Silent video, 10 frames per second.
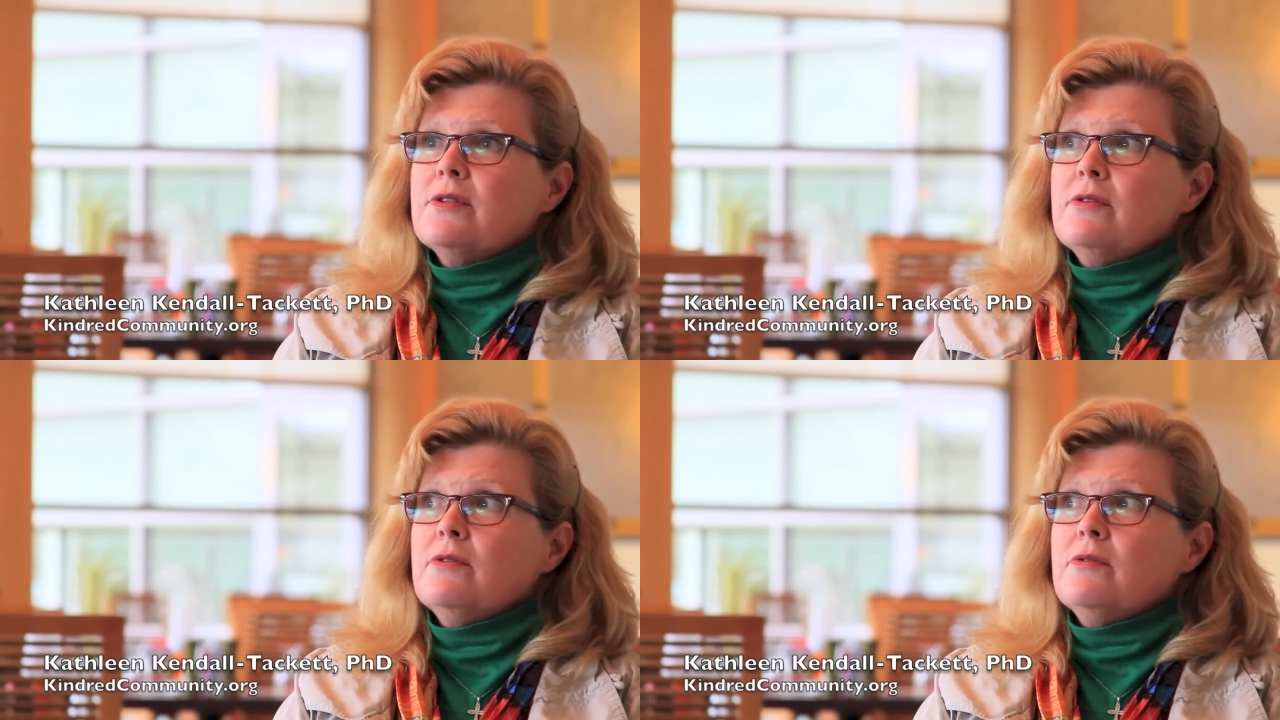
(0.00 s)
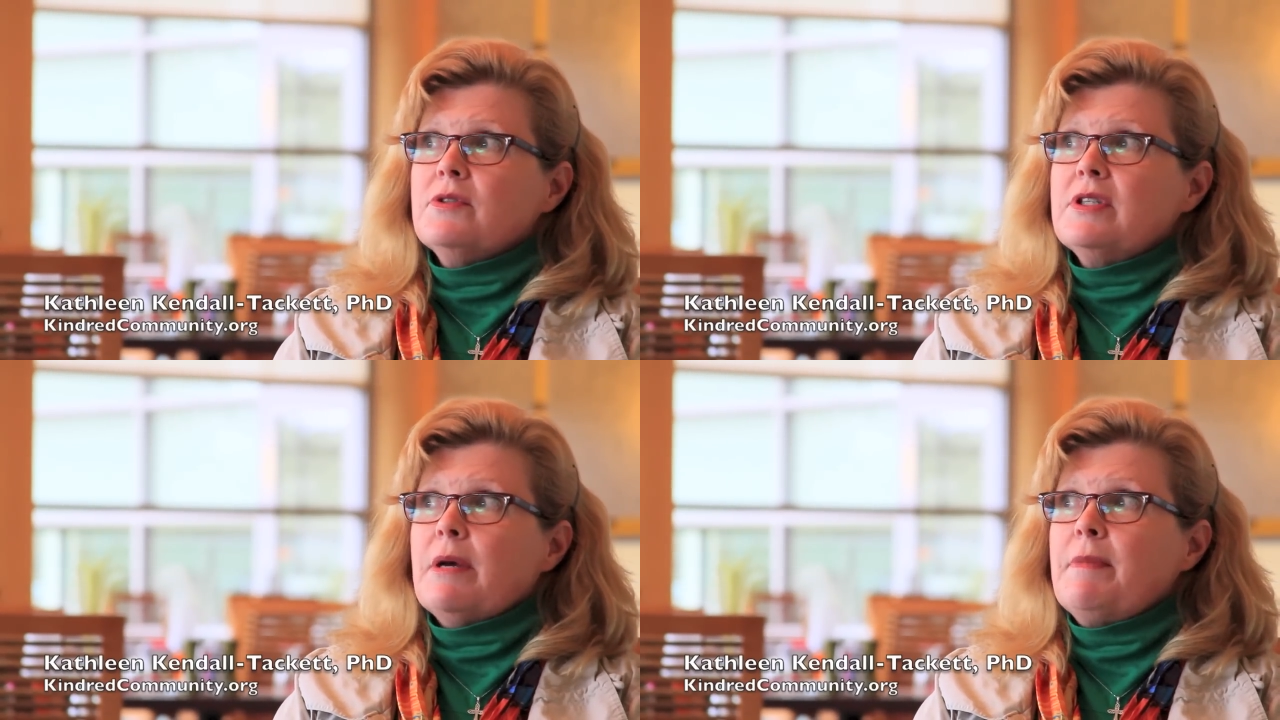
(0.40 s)
to
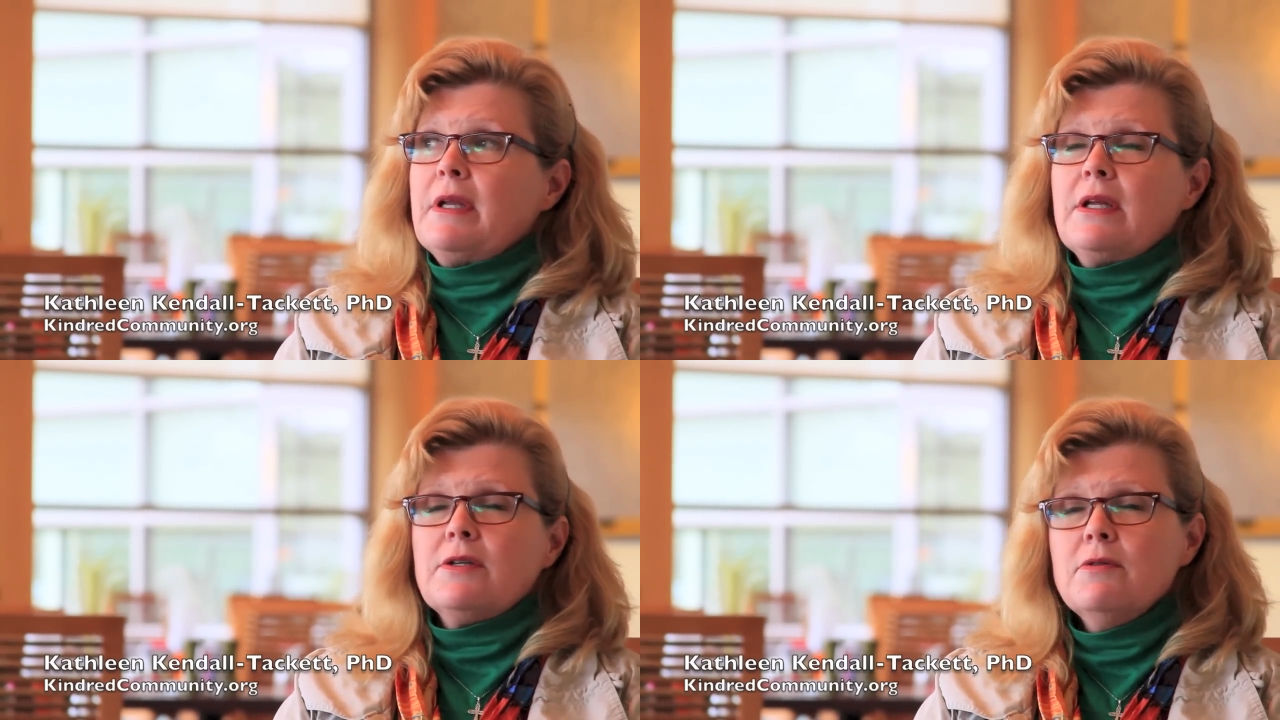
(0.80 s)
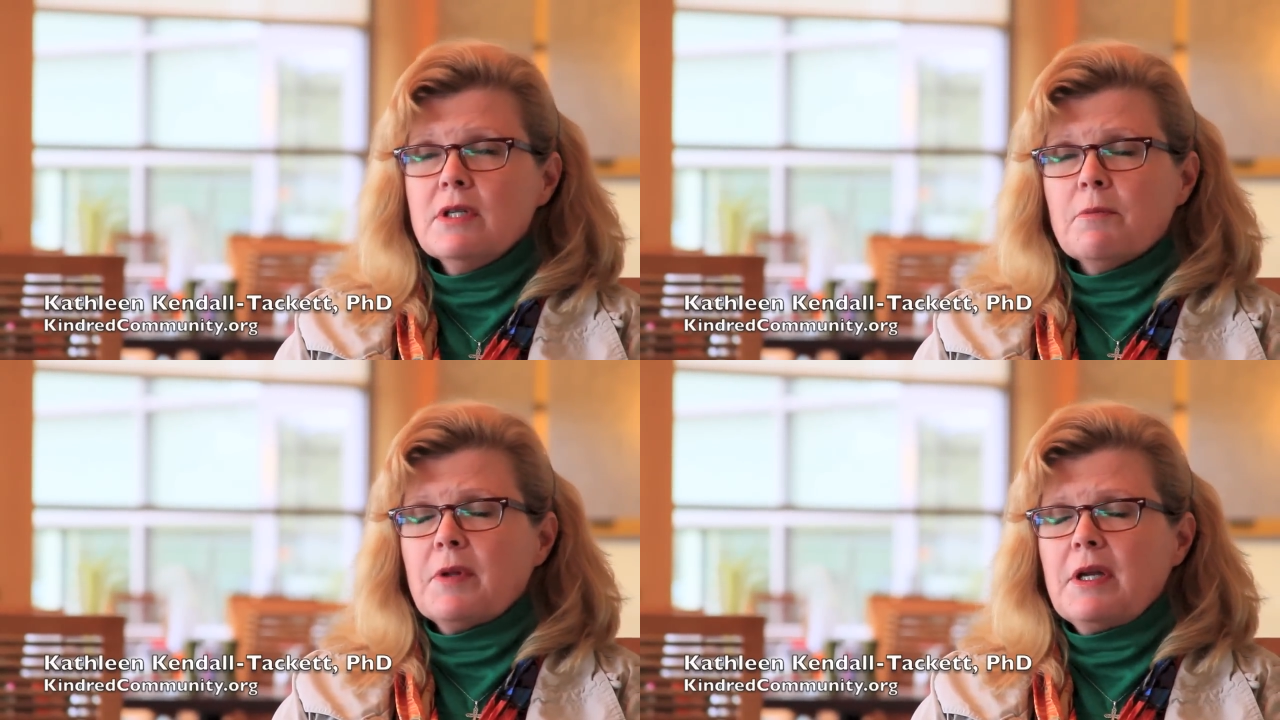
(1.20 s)
step in and do
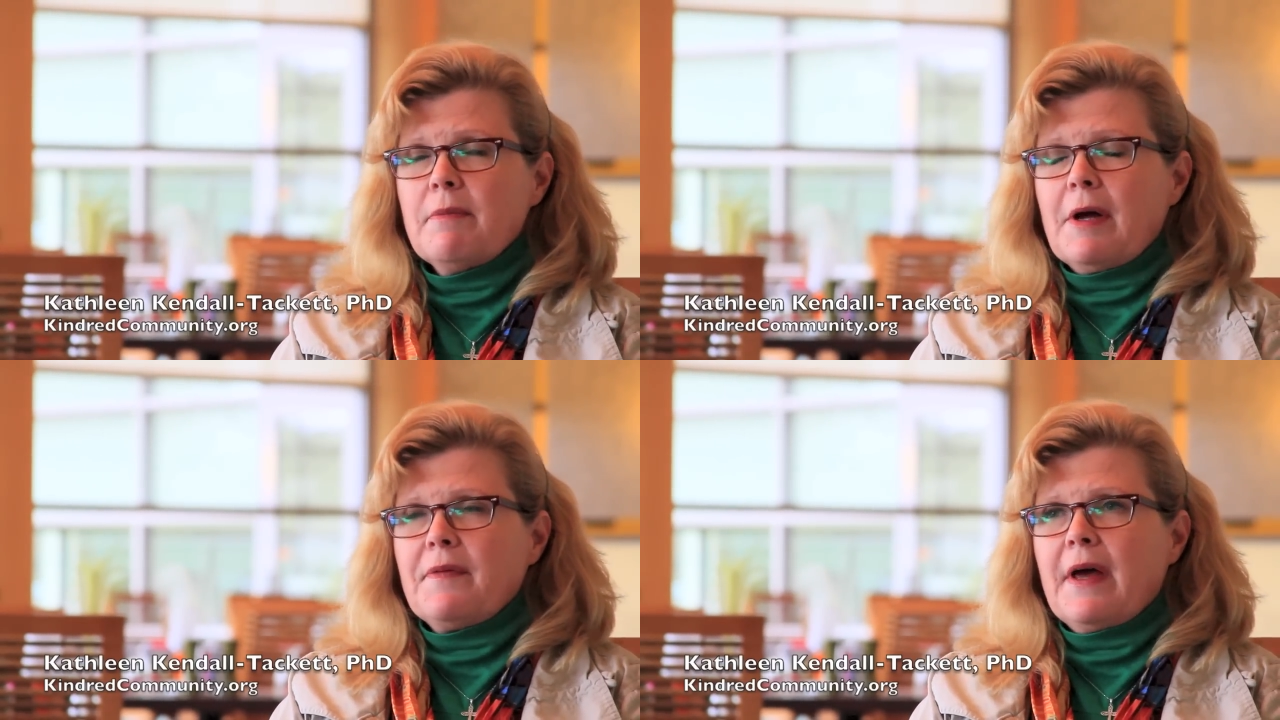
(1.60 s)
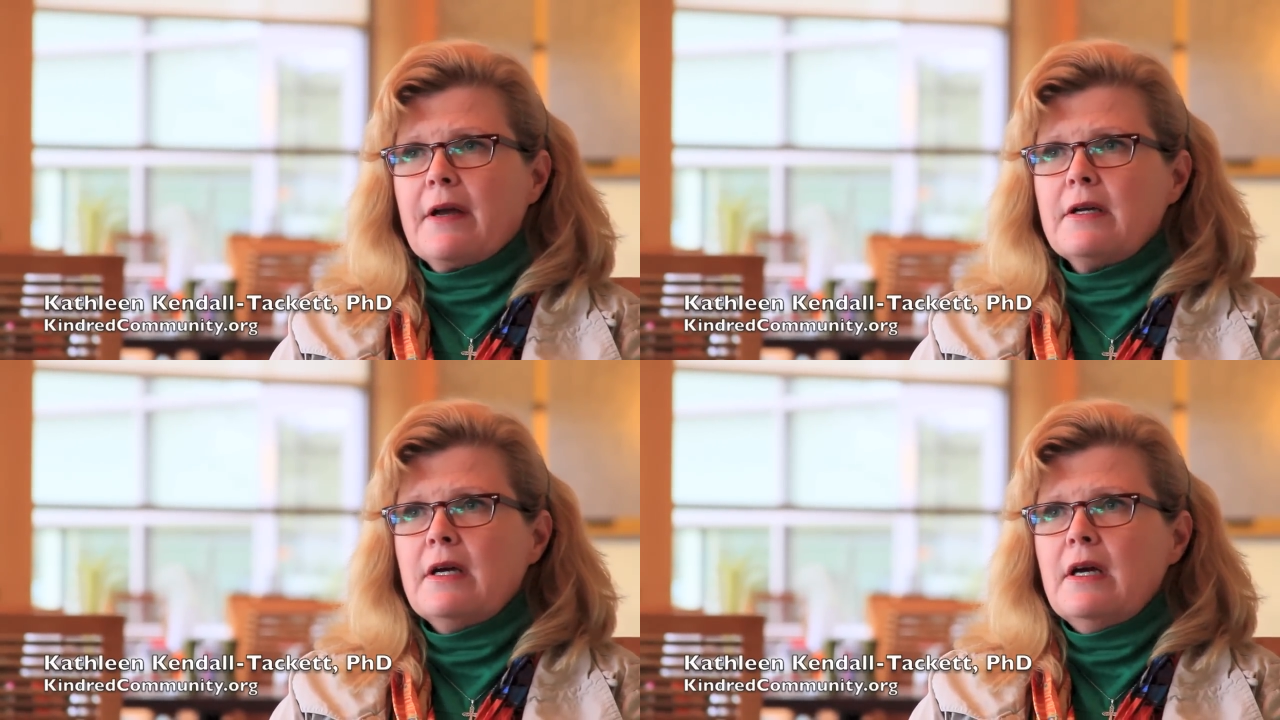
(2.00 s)
something about that.